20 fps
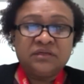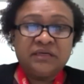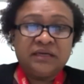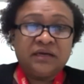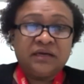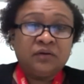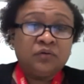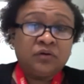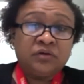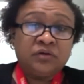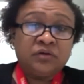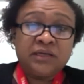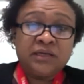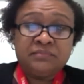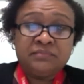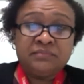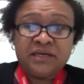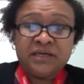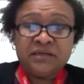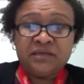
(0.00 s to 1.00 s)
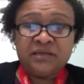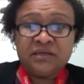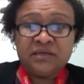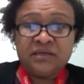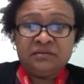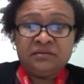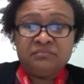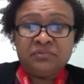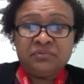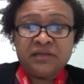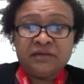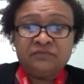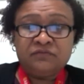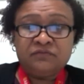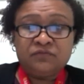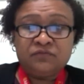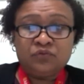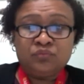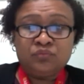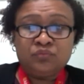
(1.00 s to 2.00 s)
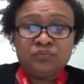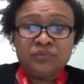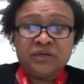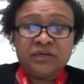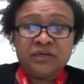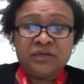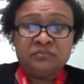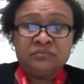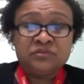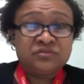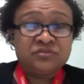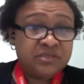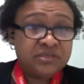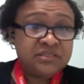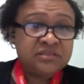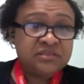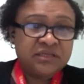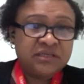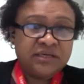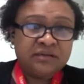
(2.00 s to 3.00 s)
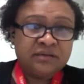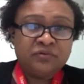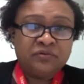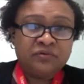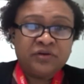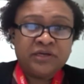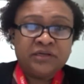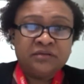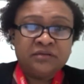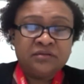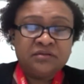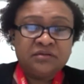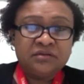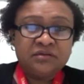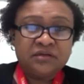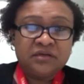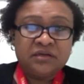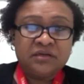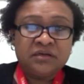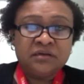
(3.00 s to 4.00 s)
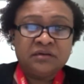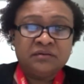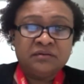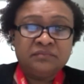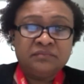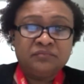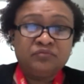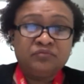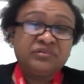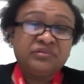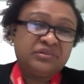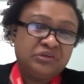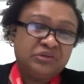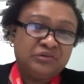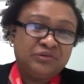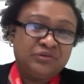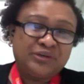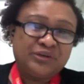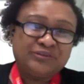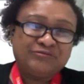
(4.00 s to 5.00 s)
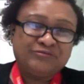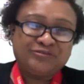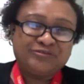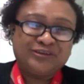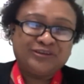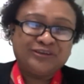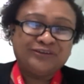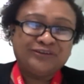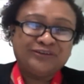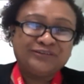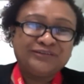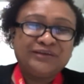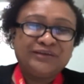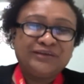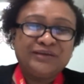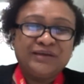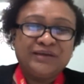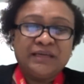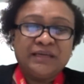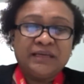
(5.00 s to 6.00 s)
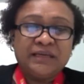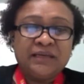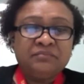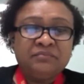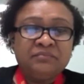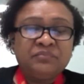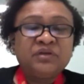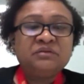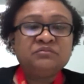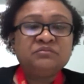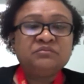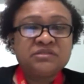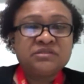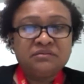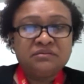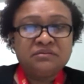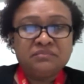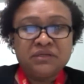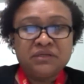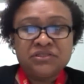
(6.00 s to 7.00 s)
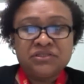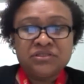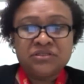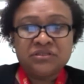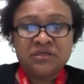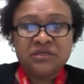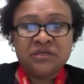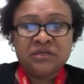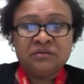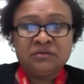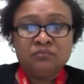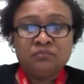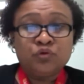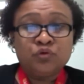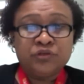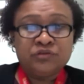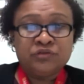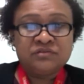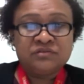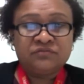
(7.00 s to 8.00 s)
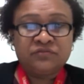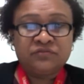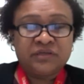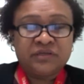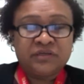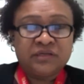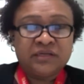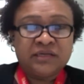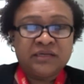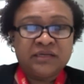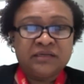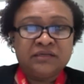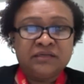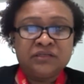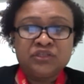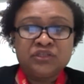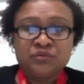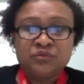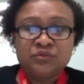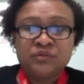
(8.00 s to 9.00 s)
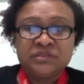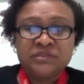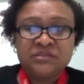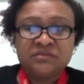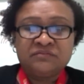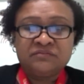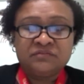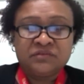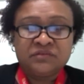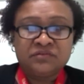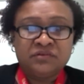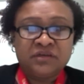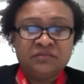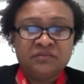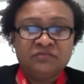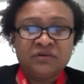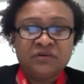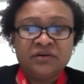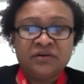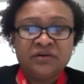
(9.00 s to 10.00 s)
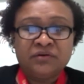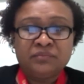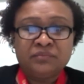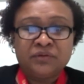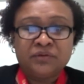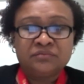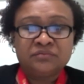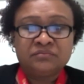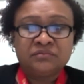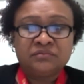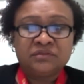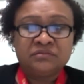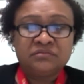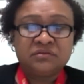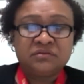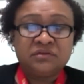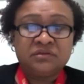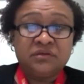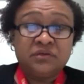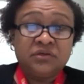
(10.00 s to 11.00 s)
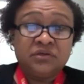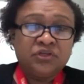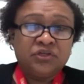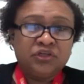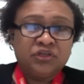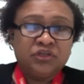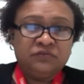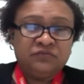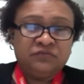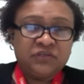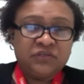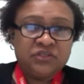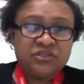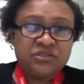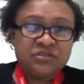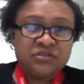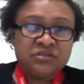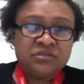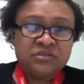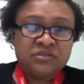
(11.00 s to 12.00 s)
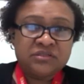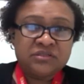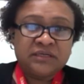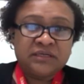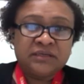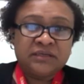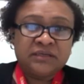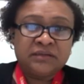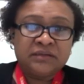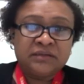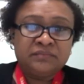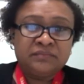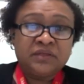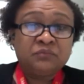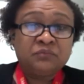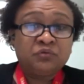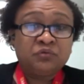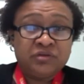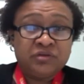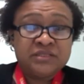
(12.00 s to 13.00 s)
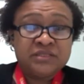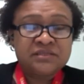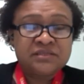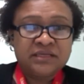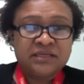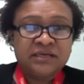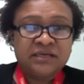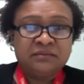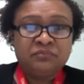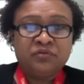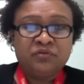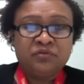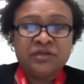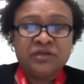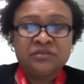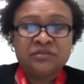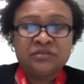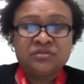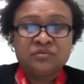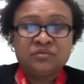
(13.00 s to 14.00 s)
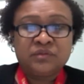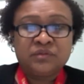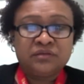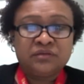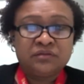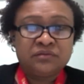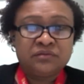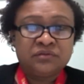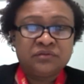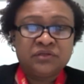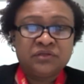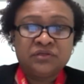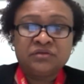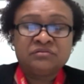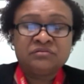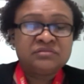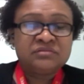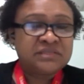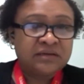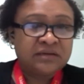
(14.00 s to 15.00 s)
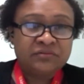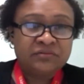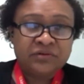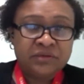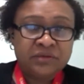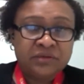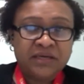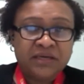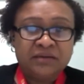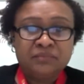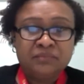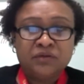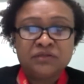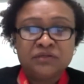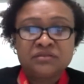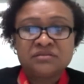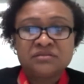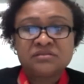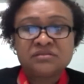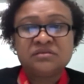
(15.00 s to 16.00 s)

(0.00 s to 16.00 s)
Our online banking platform was recently upgraded with a new look and feel. But it was in a much more user-friendly and intuitive environment with new features that were recently upgraded to include, salary payments,